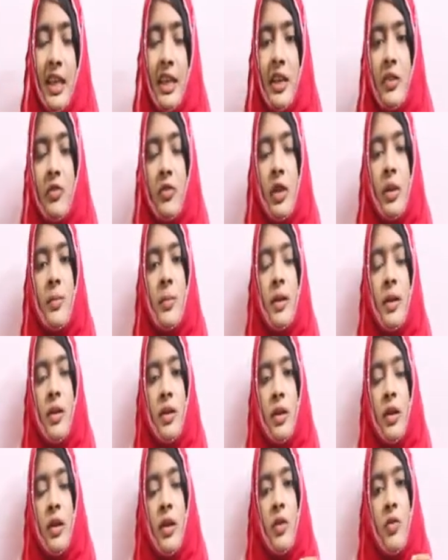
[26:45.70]
it will
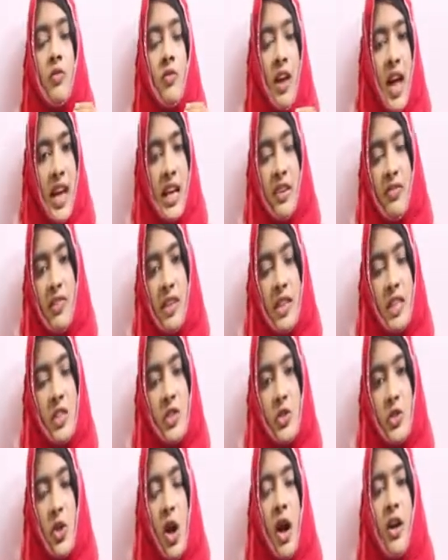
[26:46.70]
be very, very
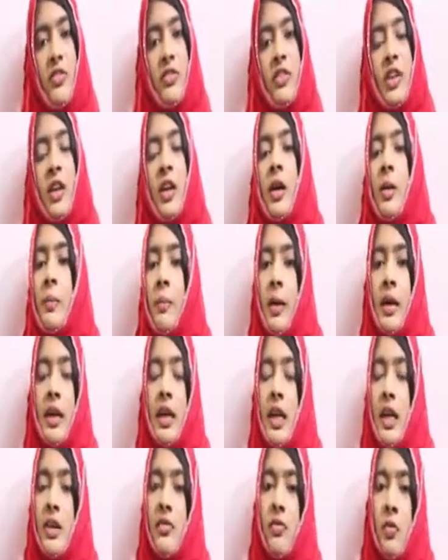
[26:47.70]
soft, but
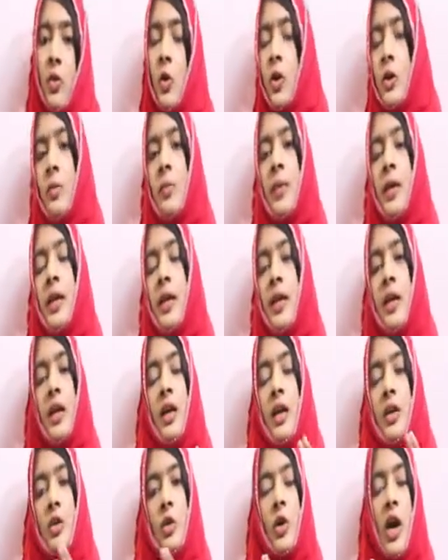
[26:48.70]
it won't be,
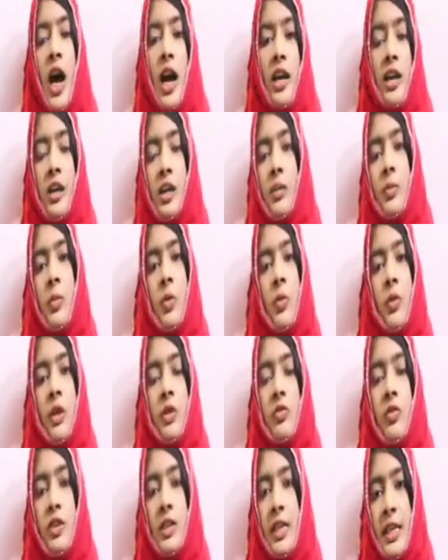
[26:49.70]
you can't remove
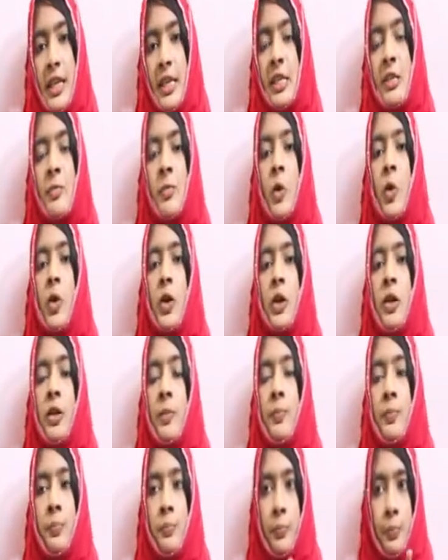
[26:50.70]
it with the explorer.
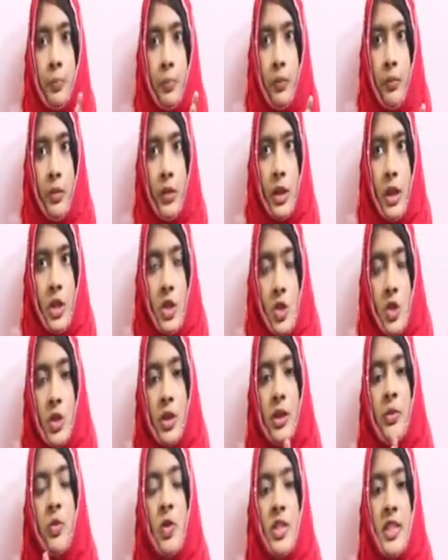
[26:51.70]
So
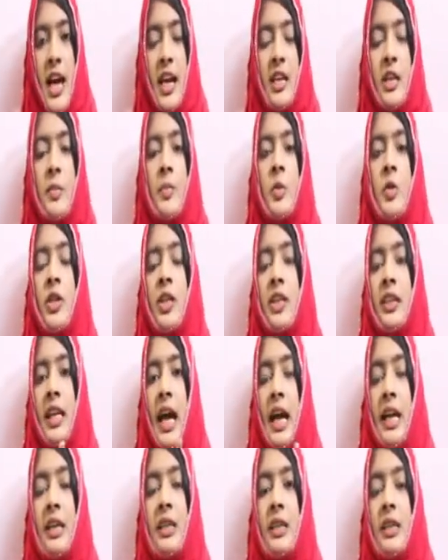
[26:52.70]
it was attributed
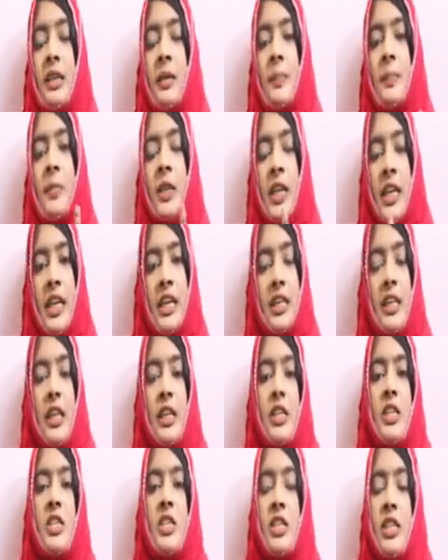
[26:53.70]
that the green
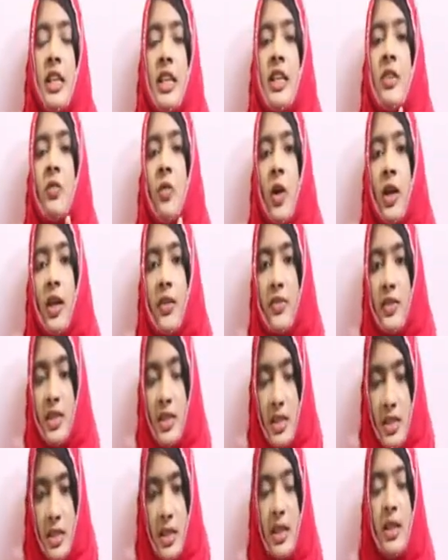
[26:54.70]
color staining, whatever
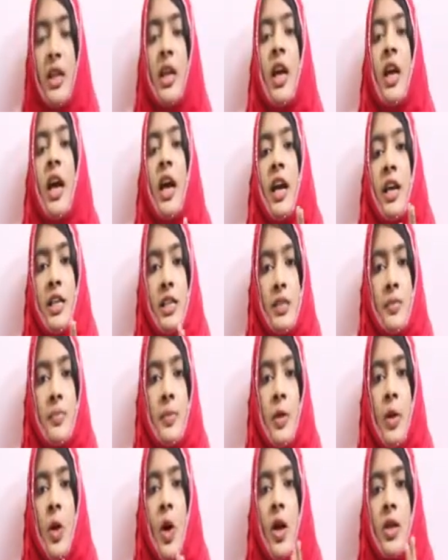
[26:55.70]
is seen, it is
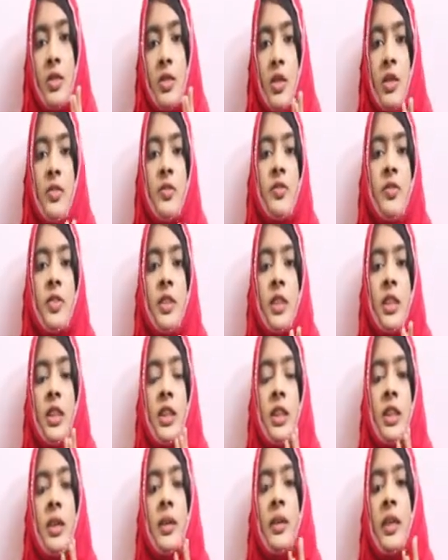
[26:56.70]
because of
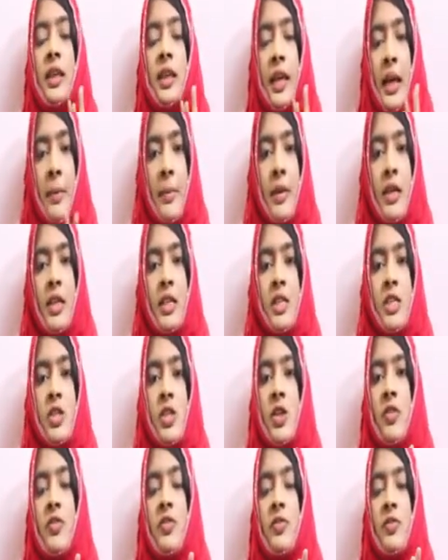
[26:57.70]
the remnants
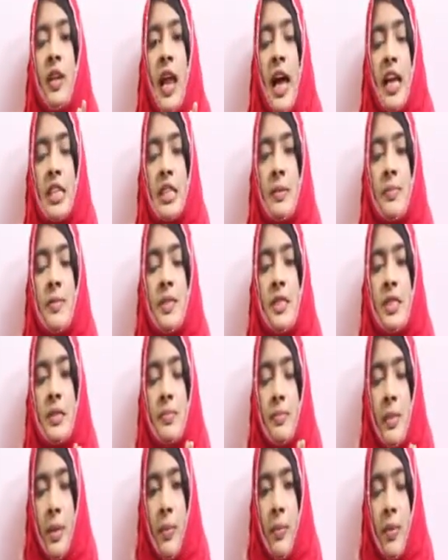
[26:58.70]
of Nasmyth's
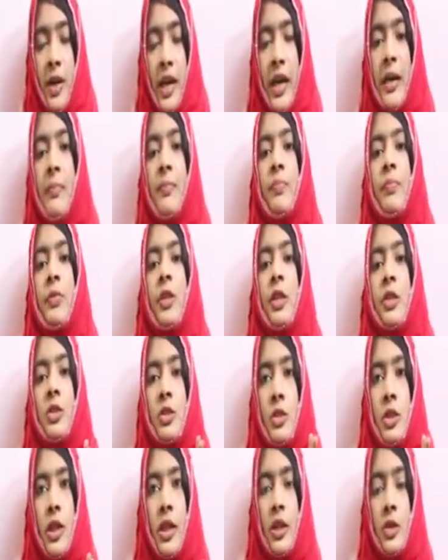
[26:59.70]
membrane.
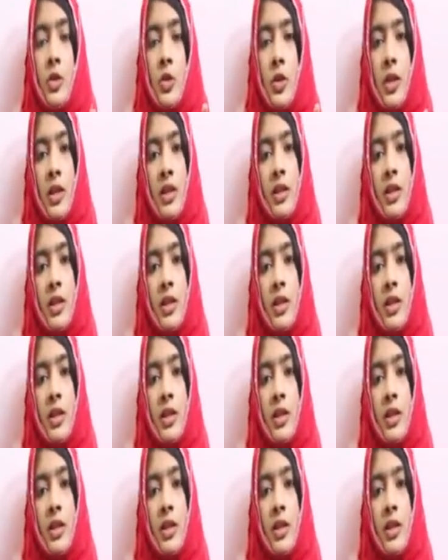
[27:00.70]
So, okay, during